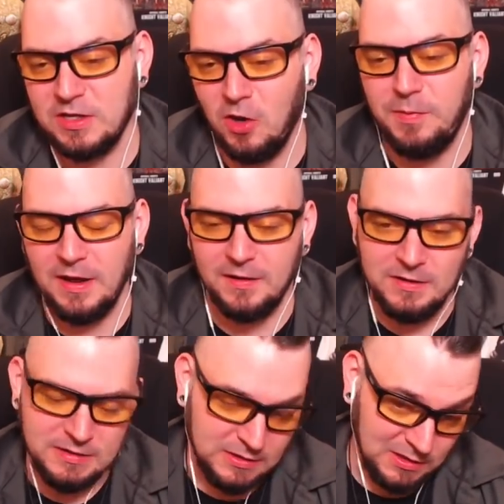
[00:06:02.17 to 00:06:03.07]

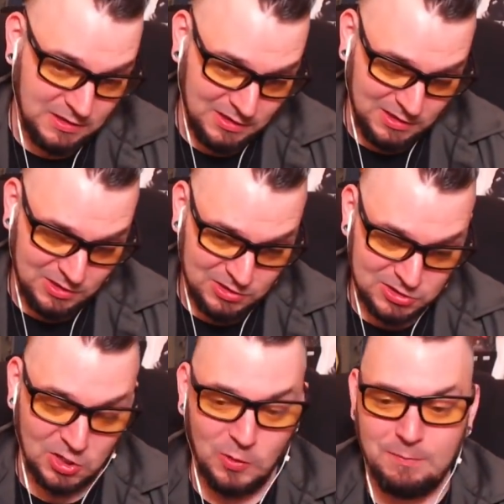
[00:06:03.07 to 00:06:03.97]
Kopak.
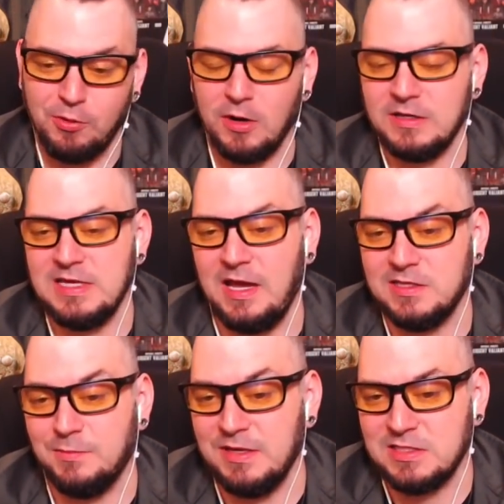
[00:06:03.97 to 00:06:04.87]
So we broke it down
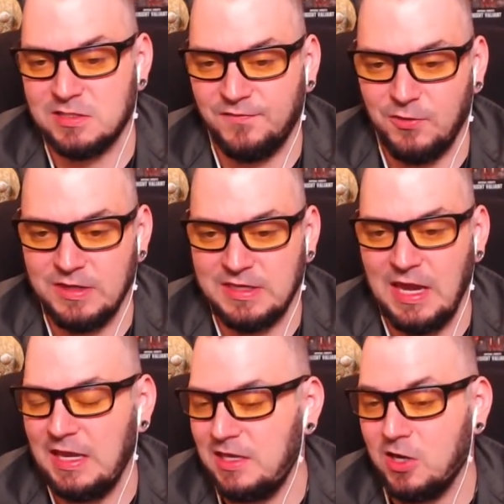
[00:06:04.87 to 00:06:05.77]
as the best list of
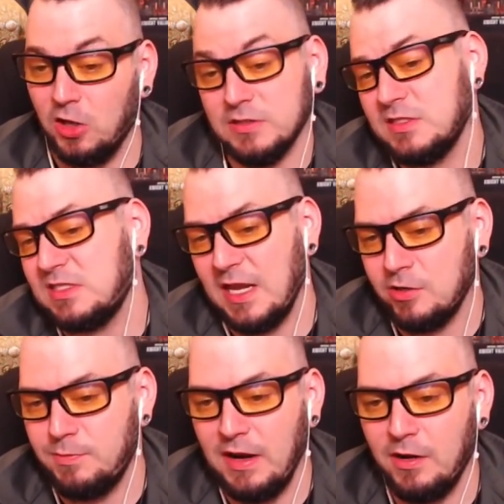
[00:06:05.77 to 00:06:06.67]
40K. He called it the
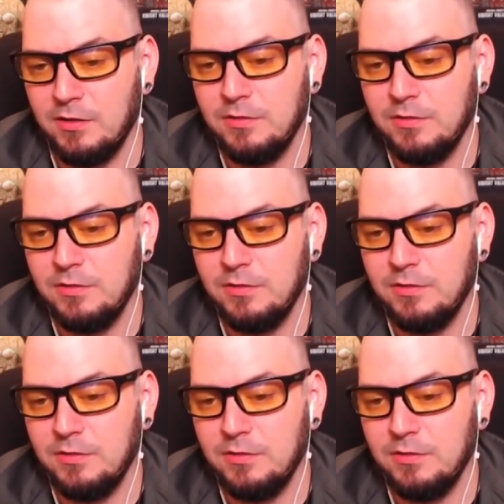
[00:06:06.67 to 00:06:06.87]
standard bearer.